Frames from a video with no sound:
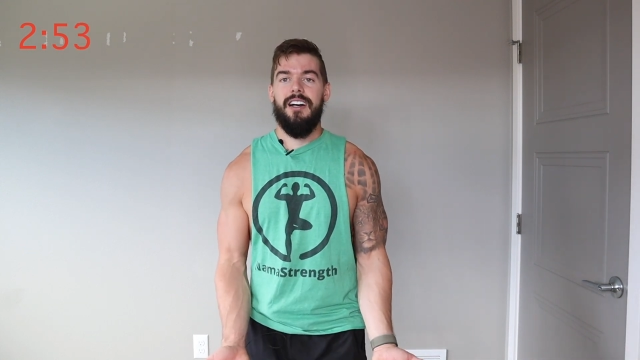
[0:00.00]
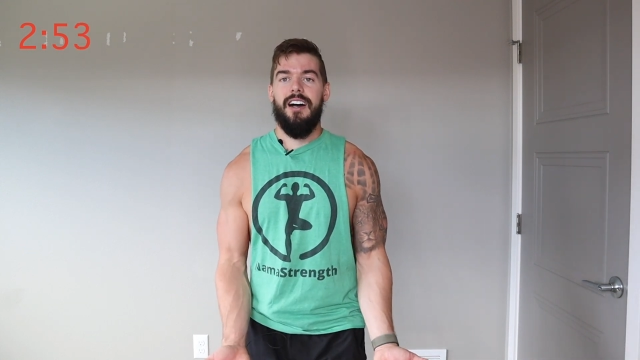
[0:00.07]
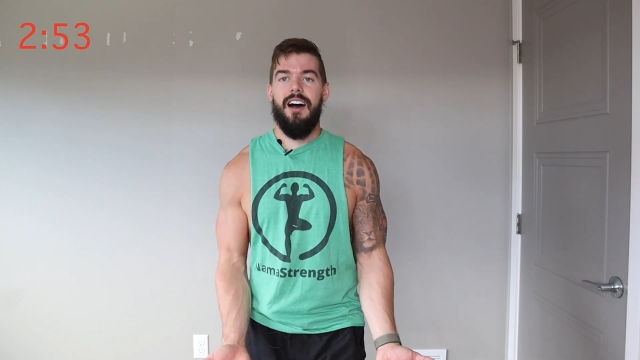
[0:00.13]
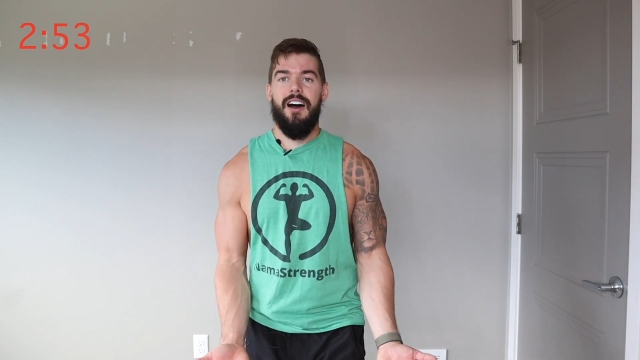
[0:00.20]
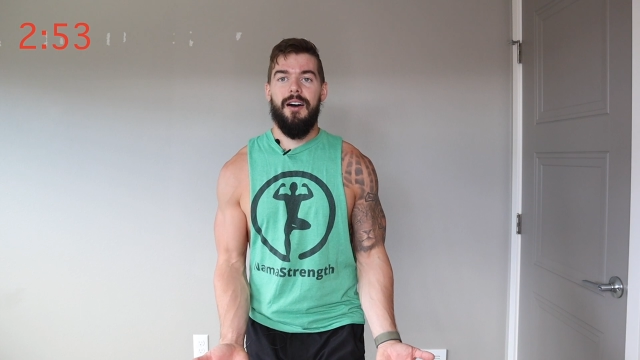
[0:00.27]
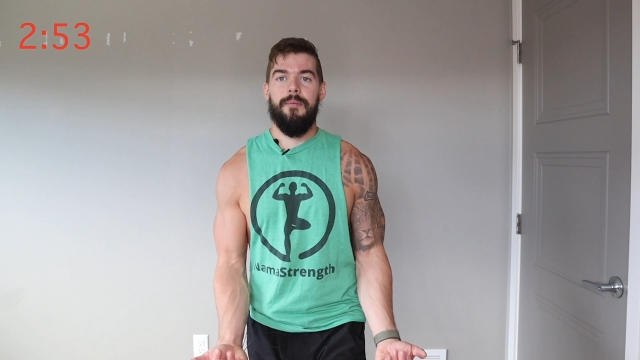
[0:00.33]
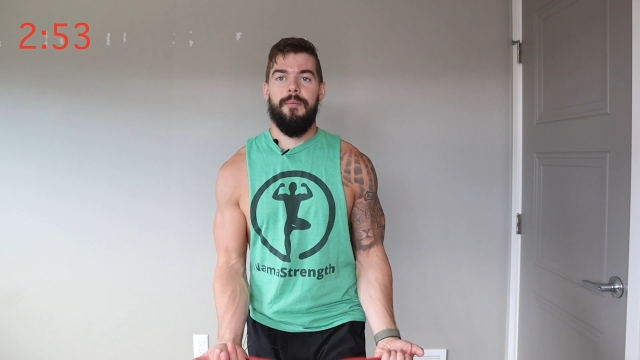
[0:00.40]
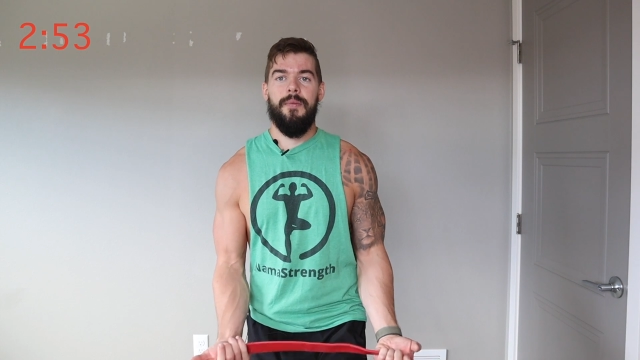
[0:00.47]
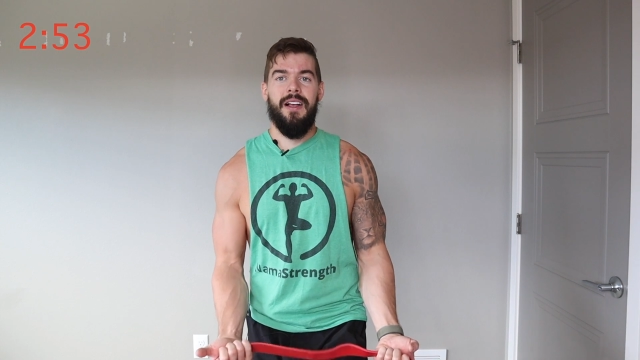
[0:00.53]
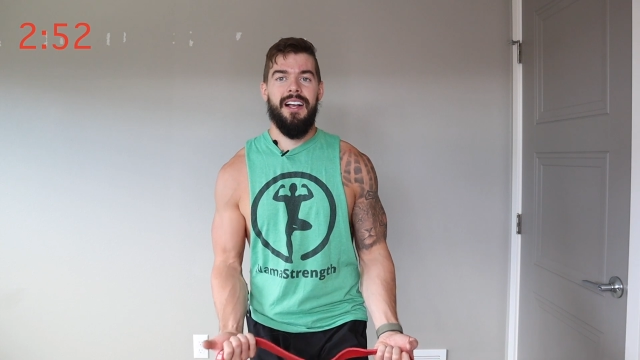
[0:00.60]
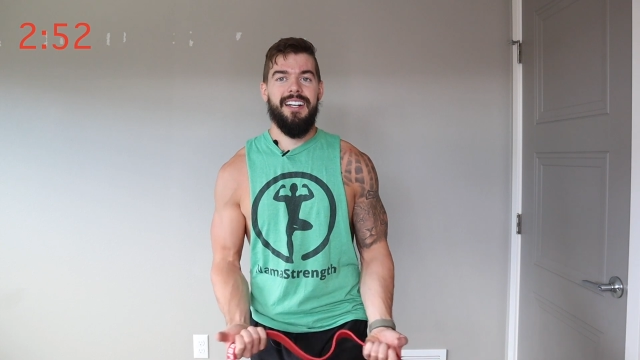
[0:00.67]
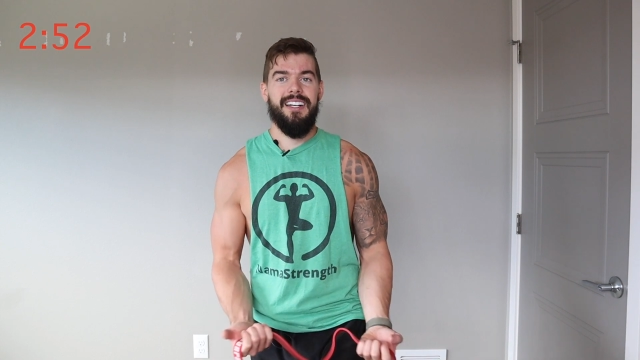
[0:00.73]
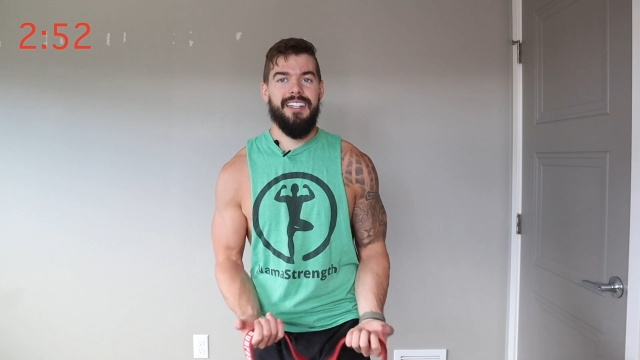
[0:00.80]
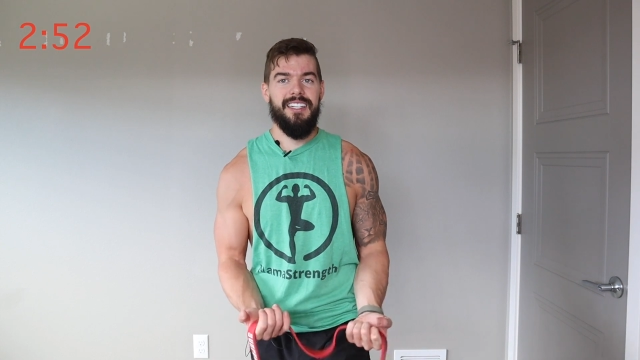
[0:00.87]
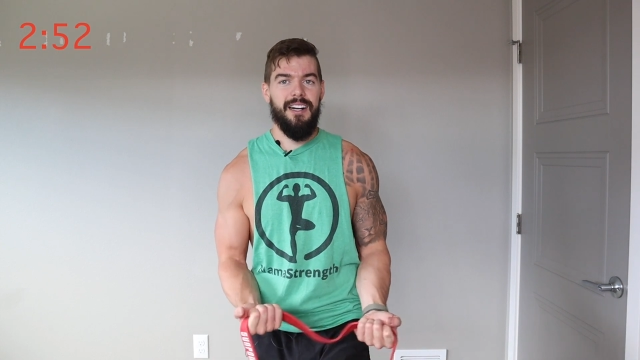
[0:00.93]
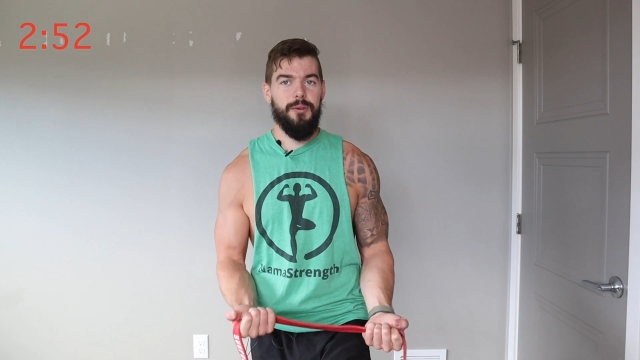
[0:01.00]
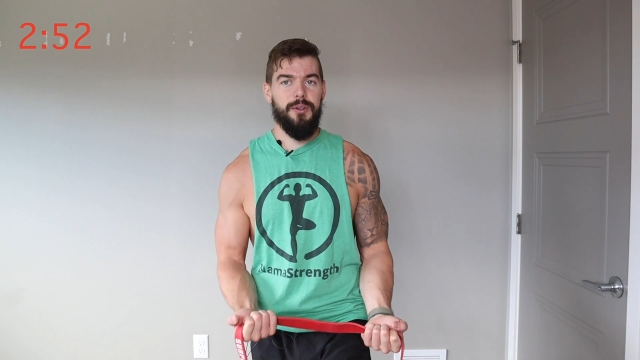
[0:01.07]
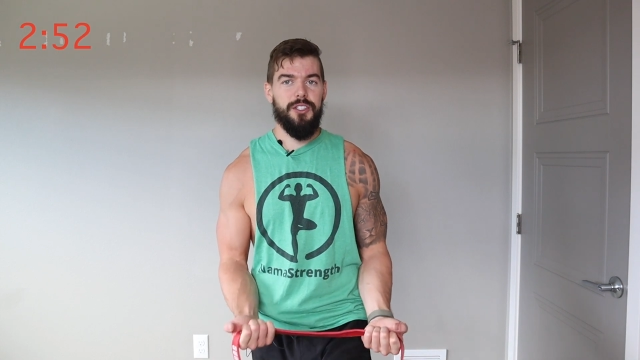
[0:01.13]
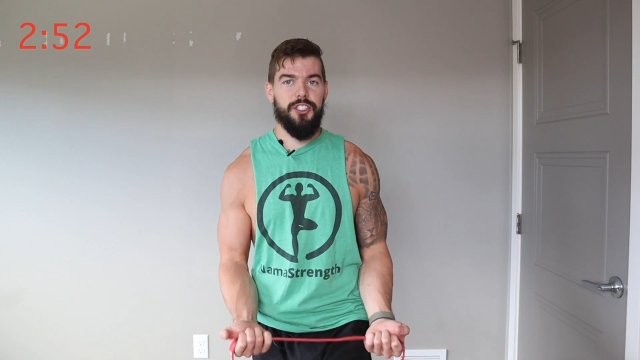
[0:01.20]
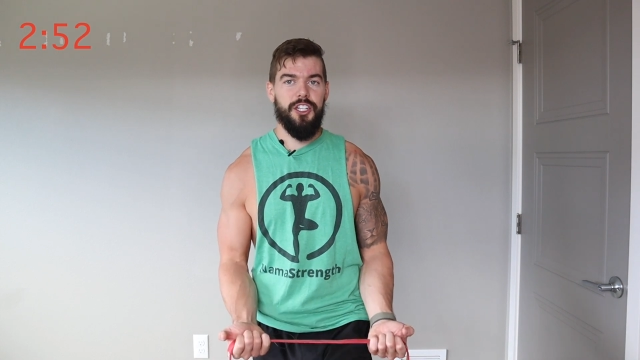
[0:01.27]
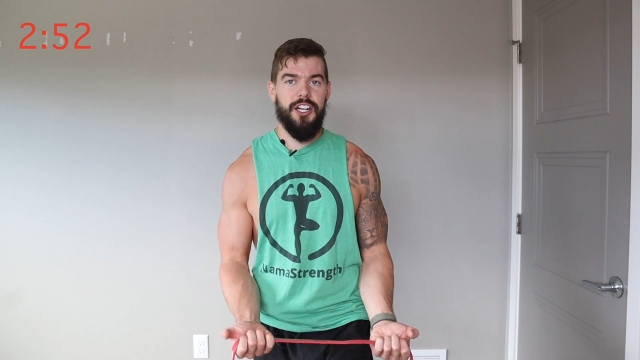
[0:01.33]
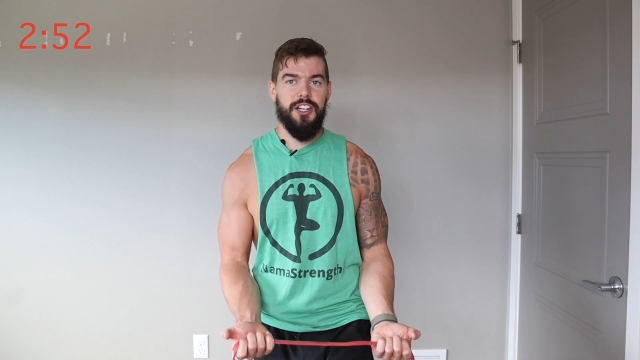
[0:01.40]
I
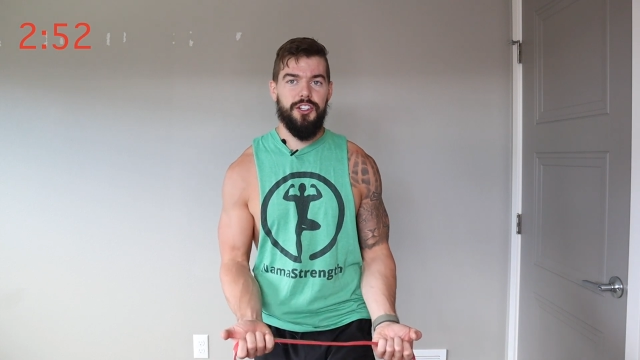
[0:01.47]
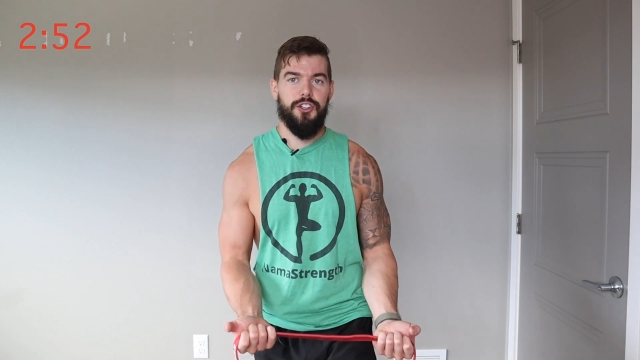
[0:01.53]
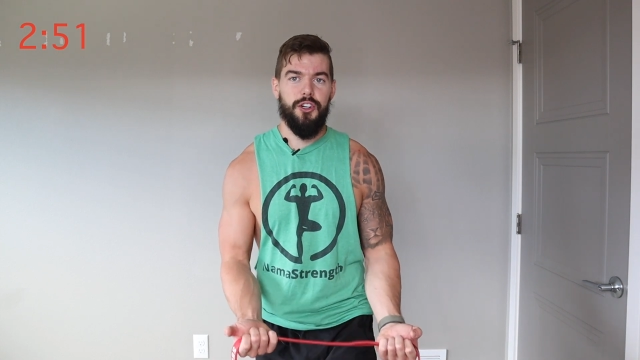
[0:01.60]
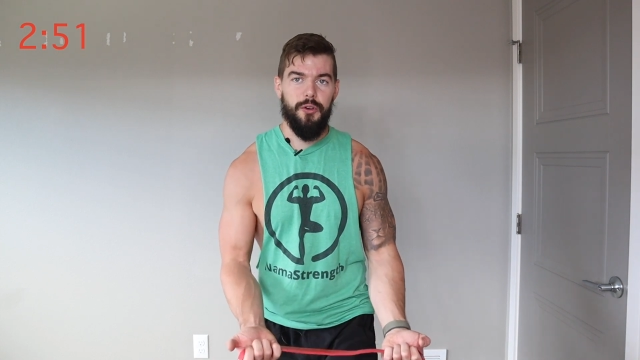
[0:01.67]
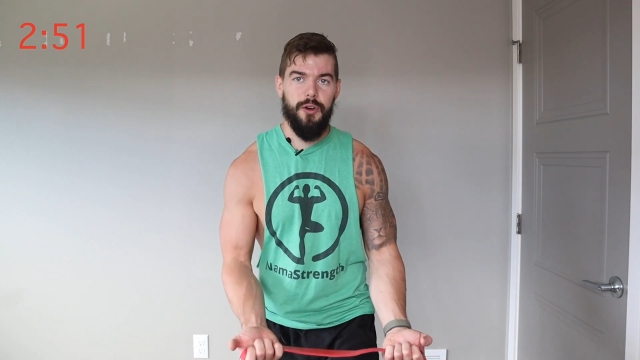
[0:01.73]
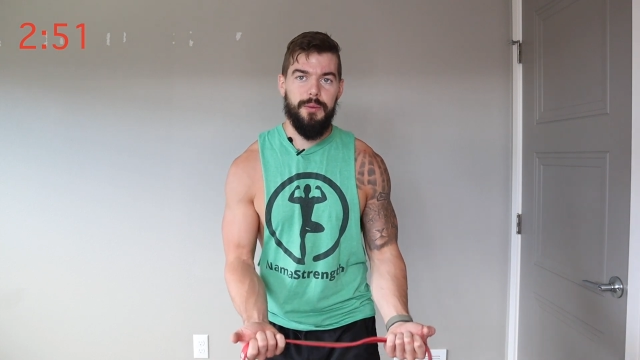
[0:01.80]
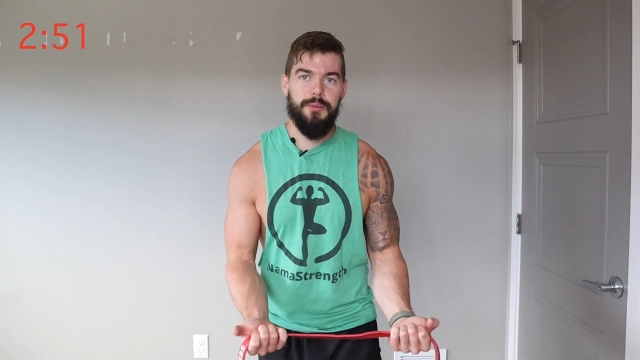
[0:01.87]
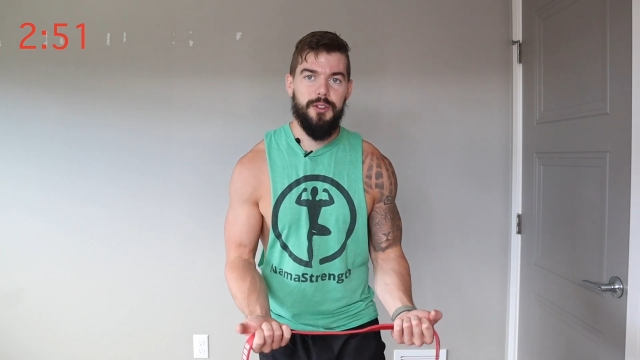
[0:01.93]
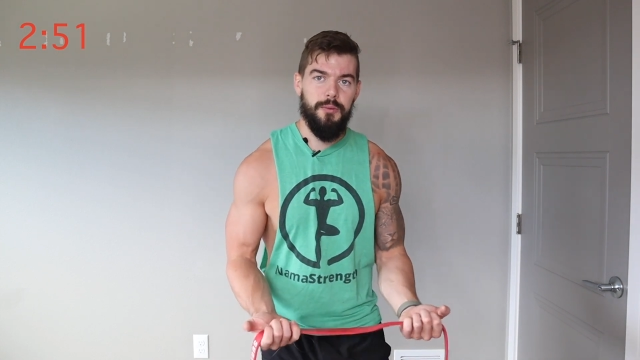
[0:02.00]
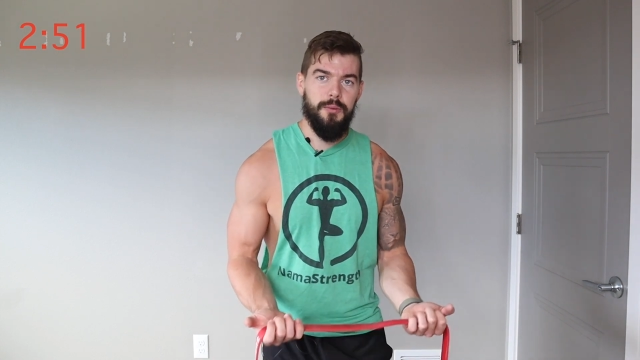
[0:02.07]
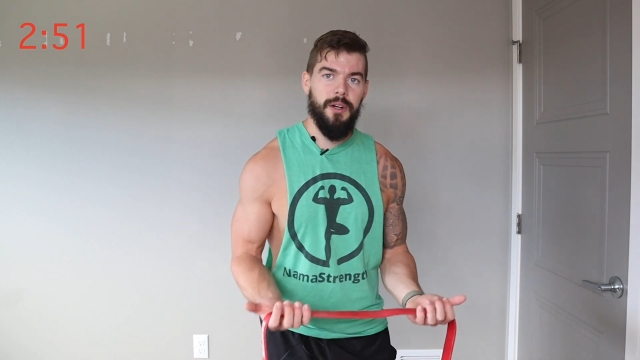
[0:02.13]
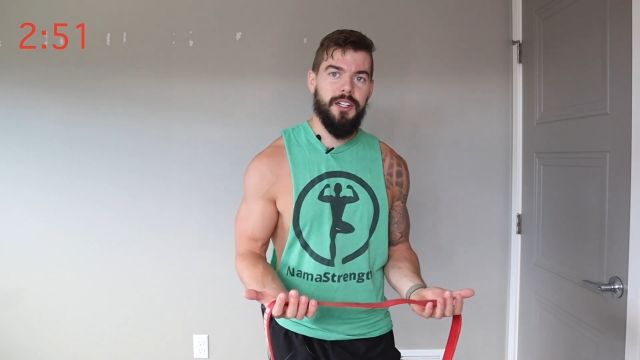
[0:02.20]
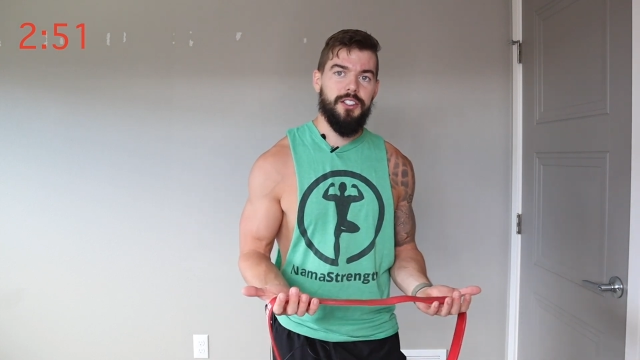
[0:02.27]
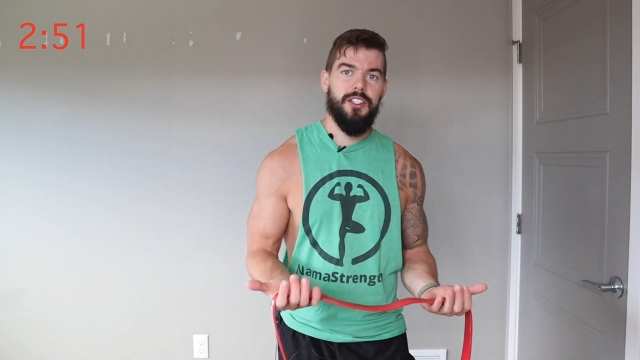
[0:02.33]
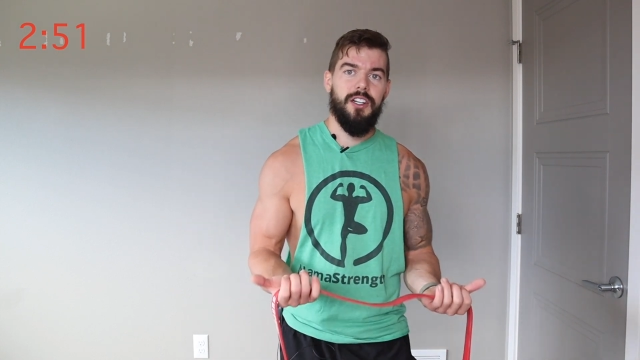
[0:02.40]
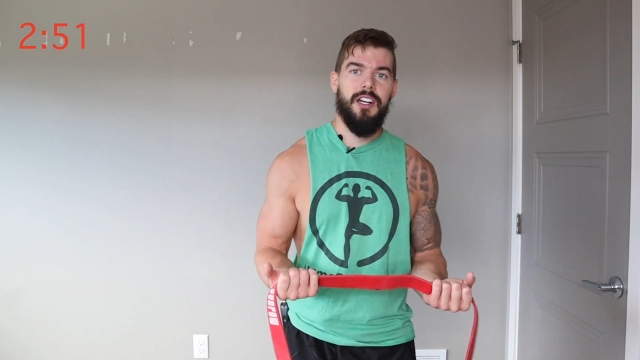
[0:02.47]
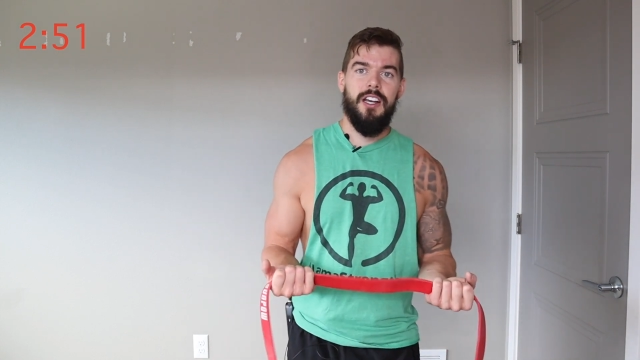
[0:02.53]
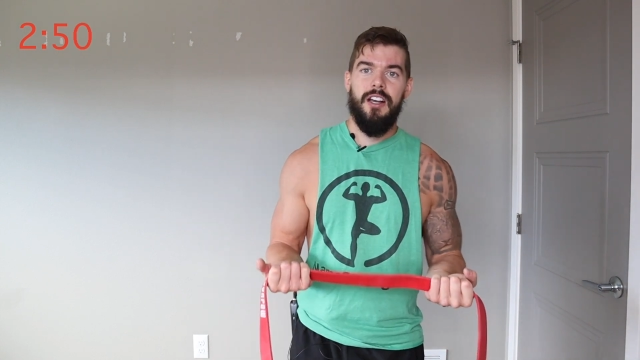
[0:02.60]
wouldn't change your grip too much.